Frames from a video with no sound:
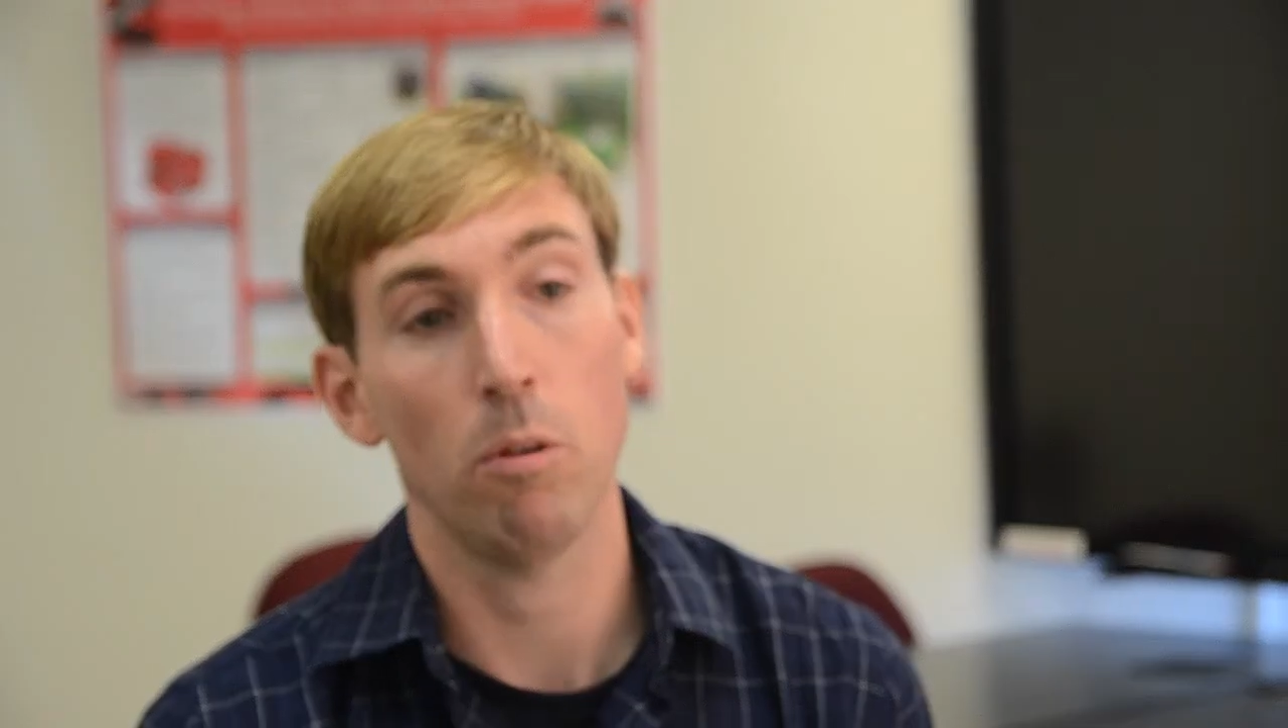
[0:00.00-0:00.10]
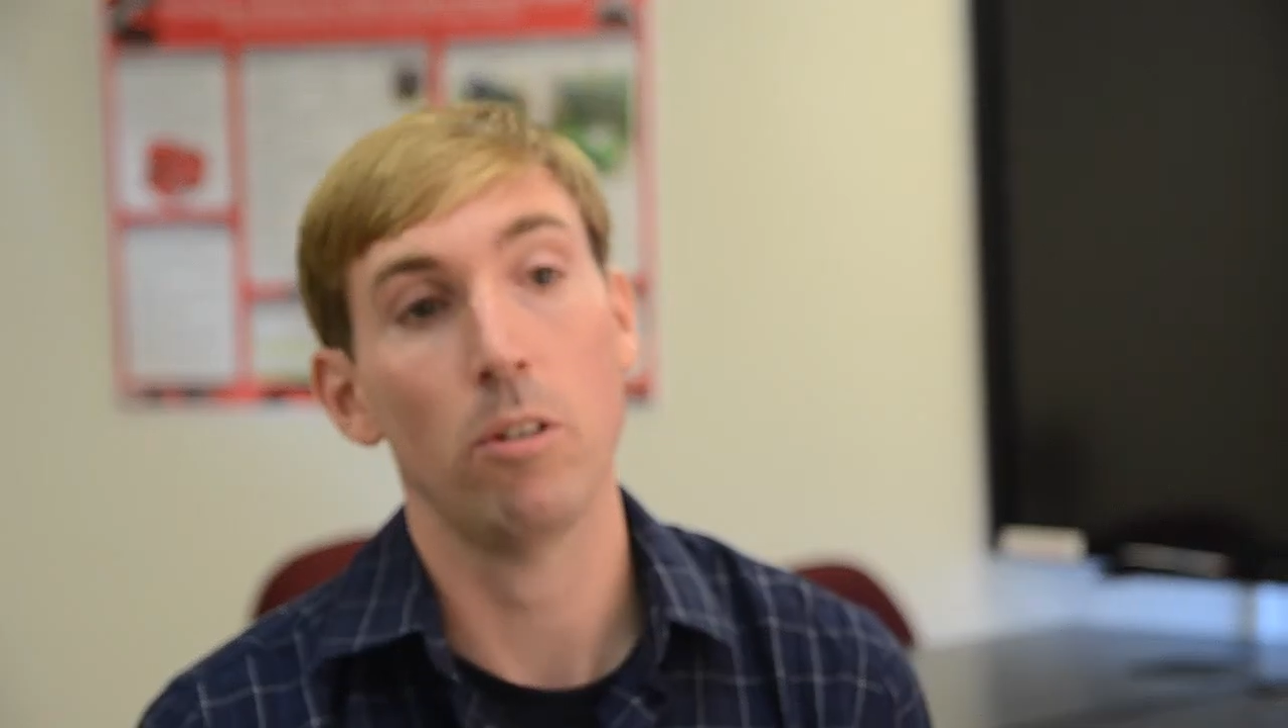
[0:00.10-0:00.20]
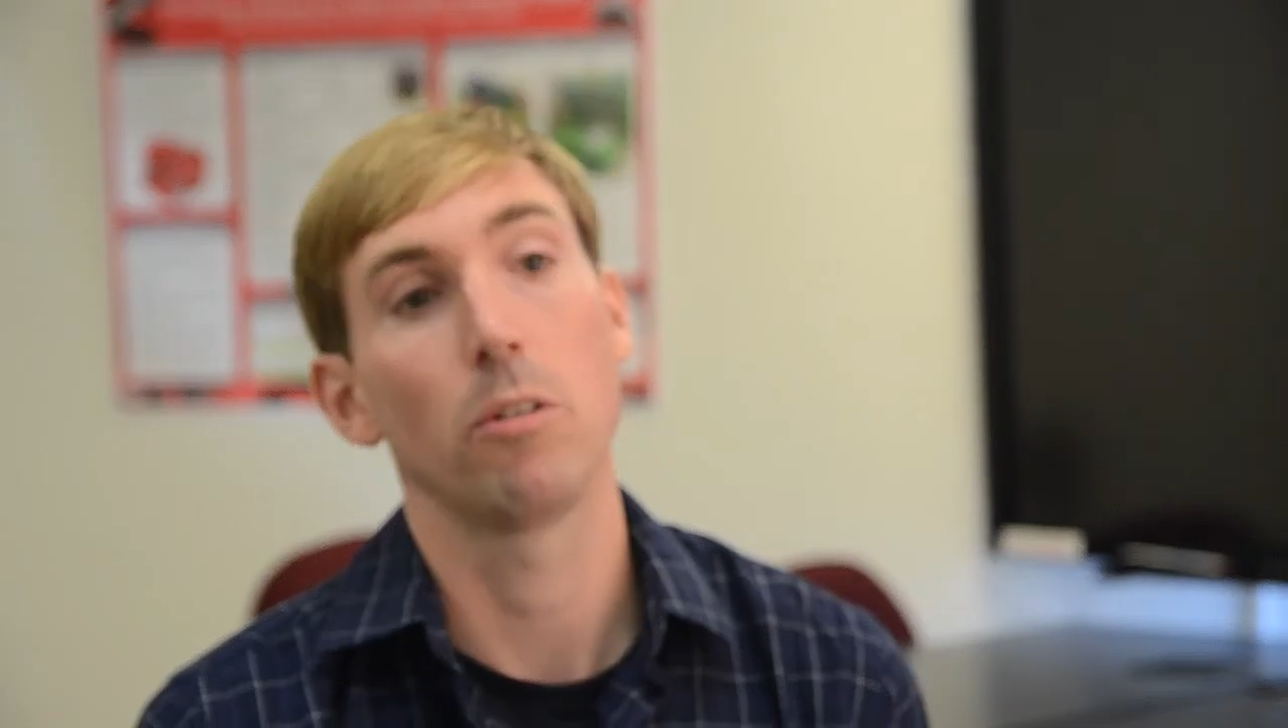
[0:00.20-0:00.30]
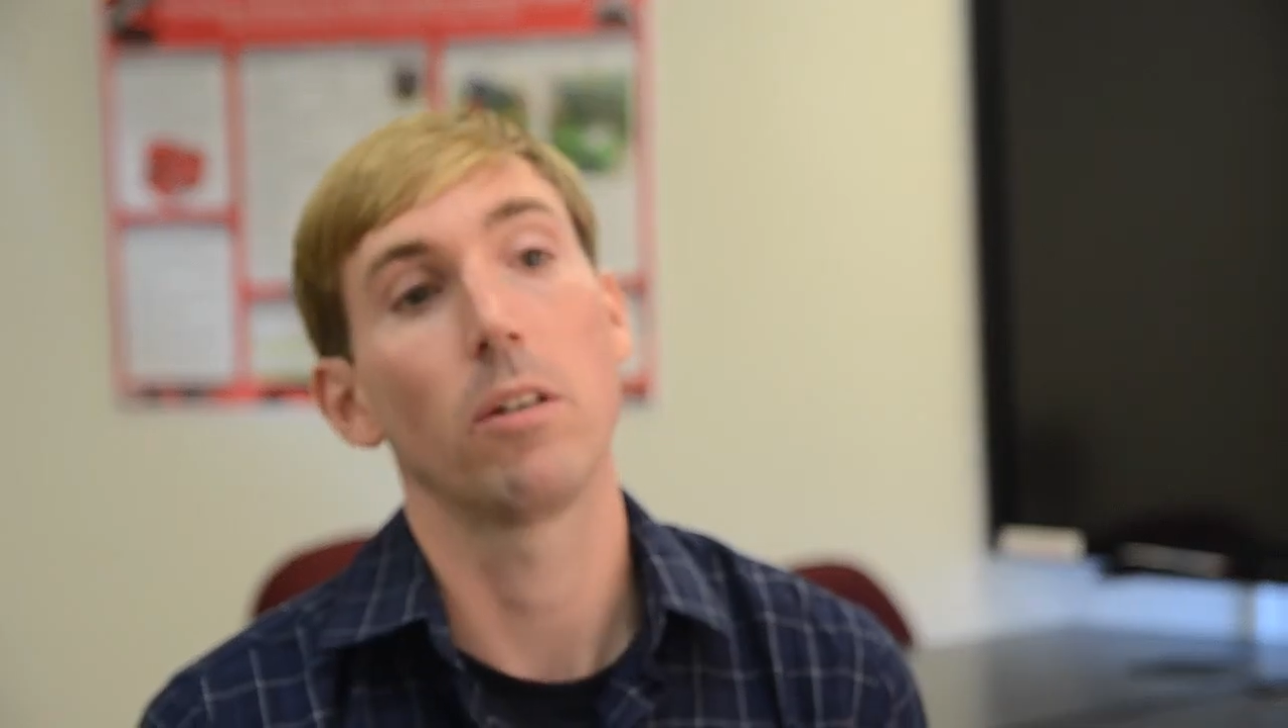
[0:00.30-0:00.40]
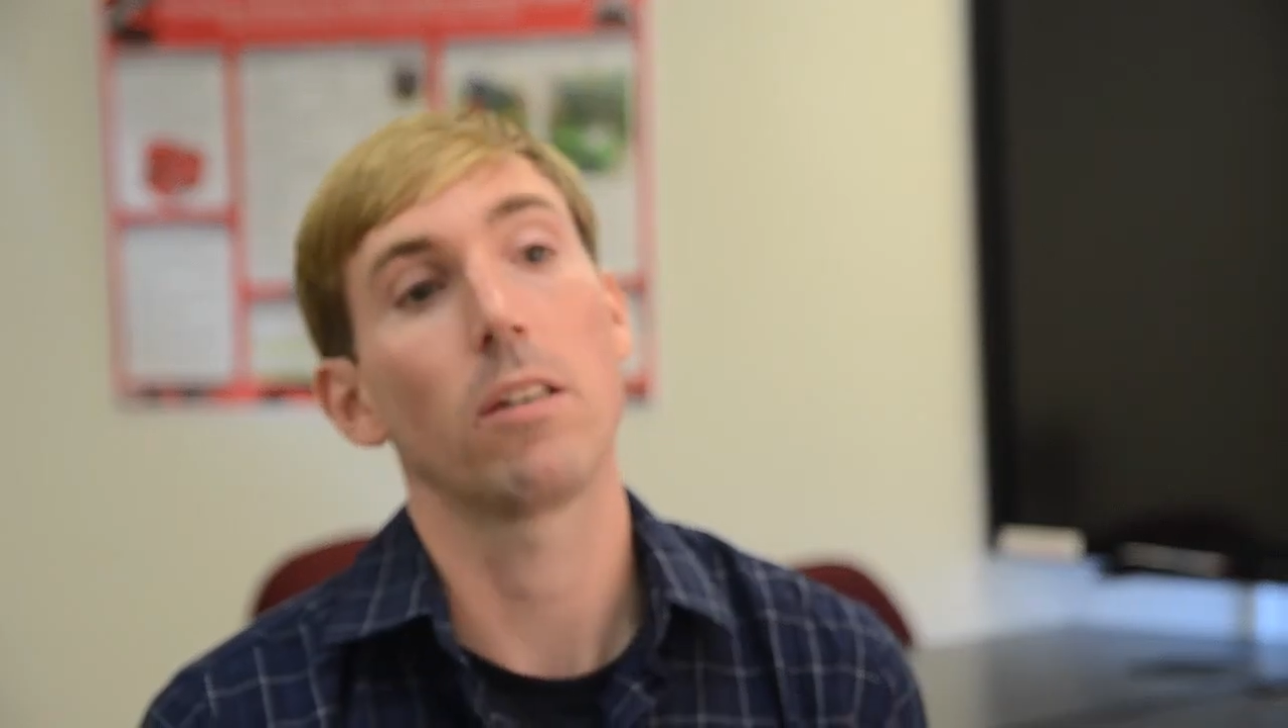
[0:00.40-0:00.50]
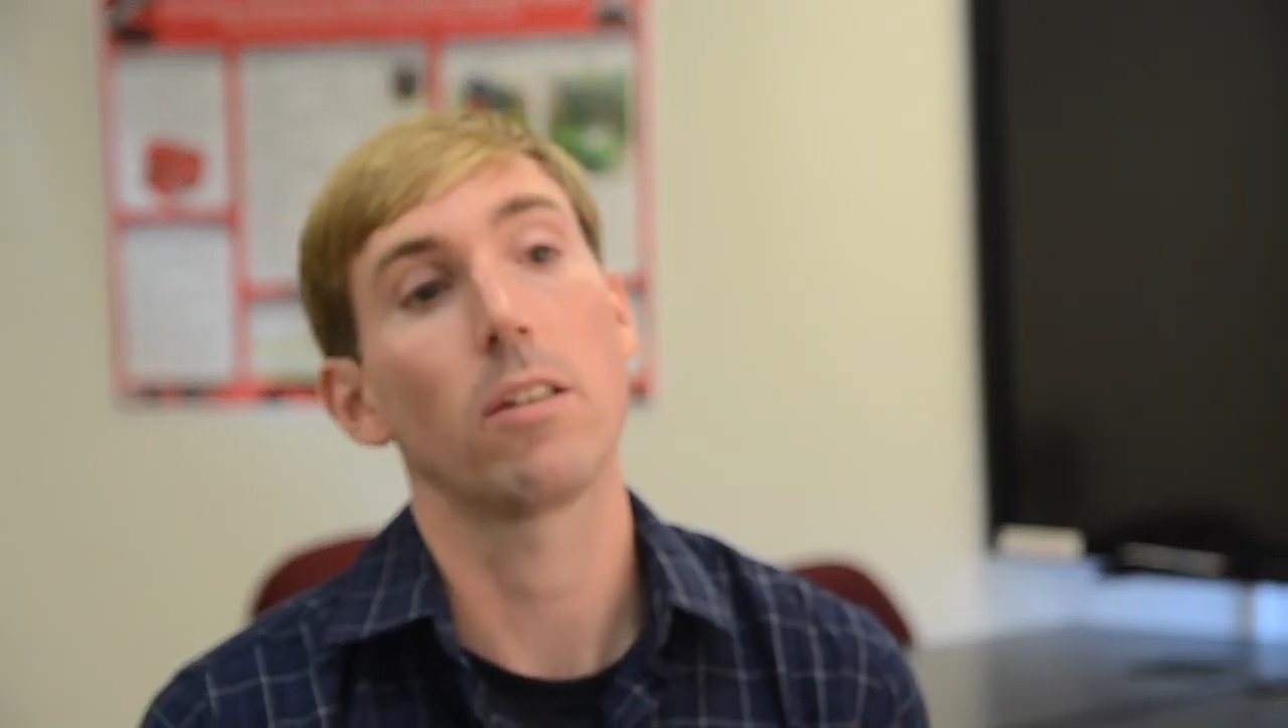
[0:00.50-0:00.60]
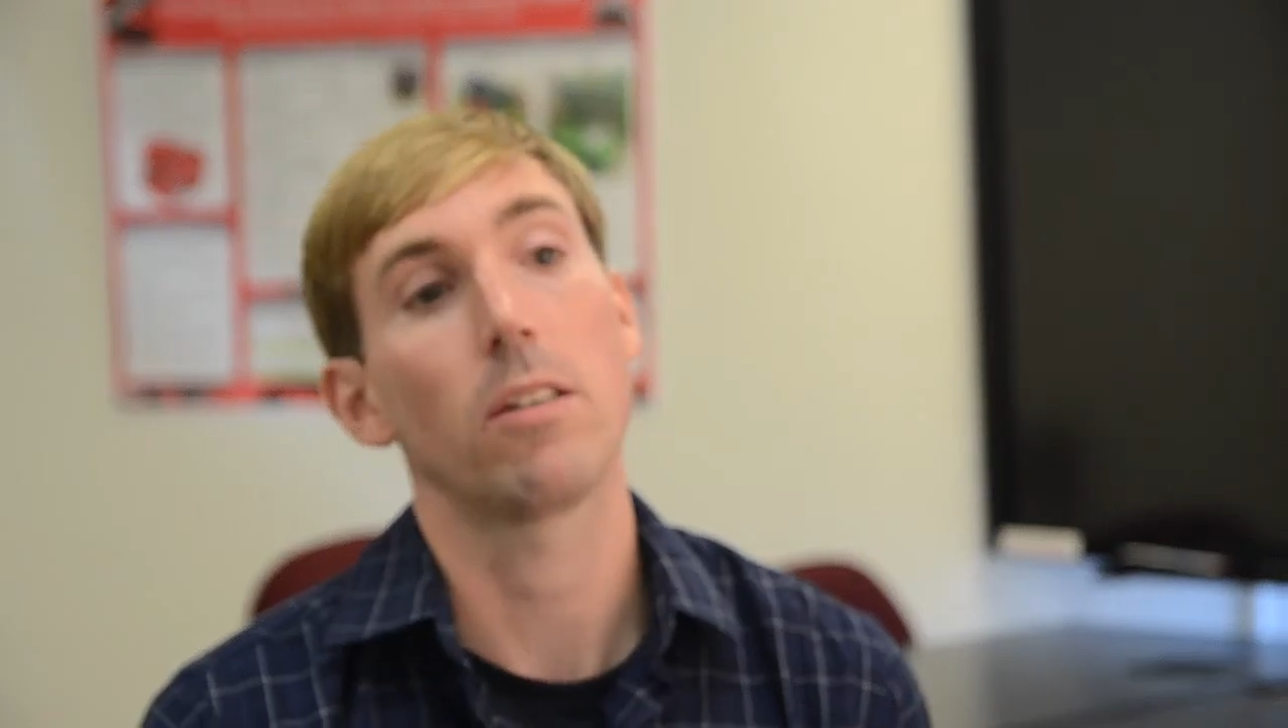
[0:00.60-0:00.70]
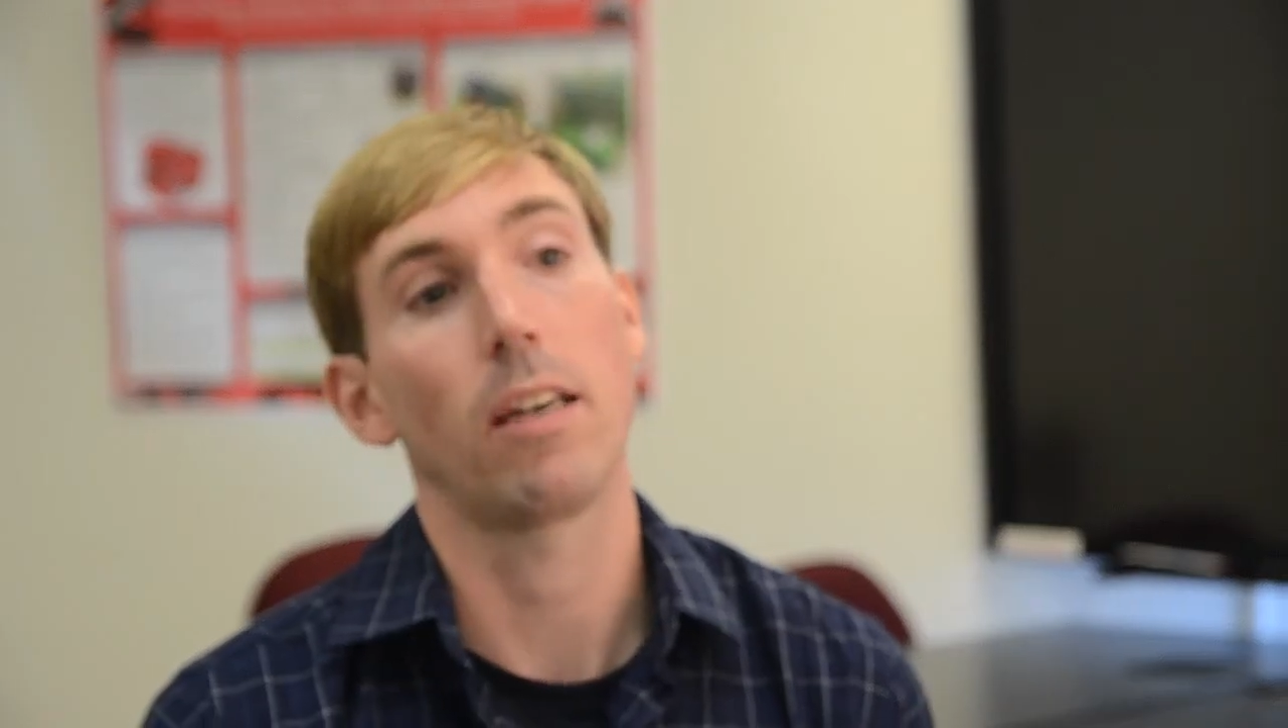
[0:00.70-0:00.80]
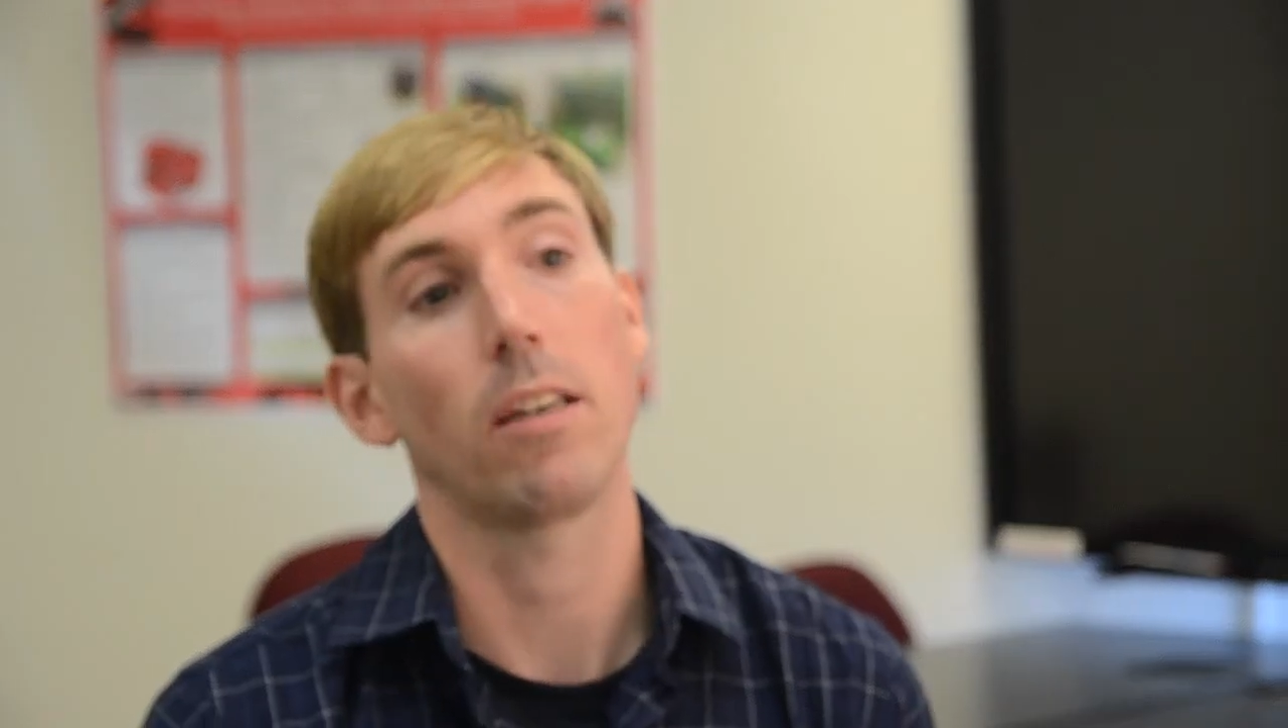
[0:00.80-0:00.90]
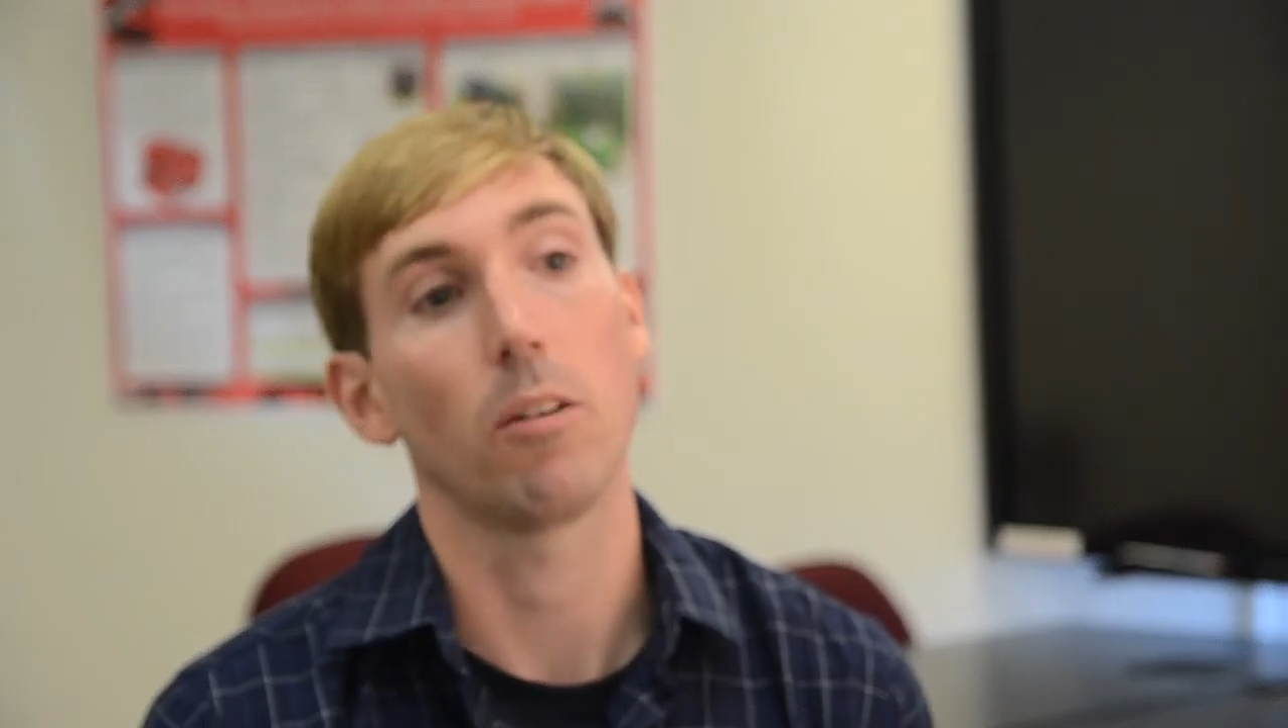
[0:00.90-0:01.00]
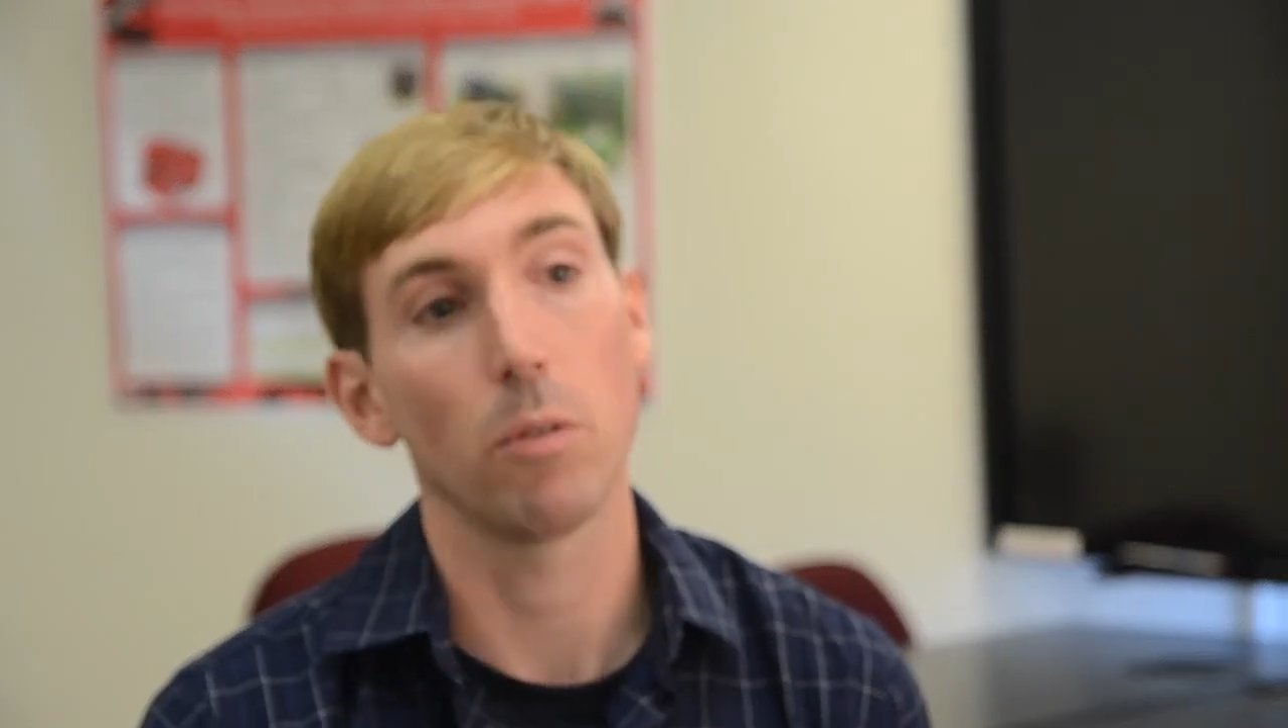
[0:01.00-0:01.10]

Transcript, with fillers: we're doing is taking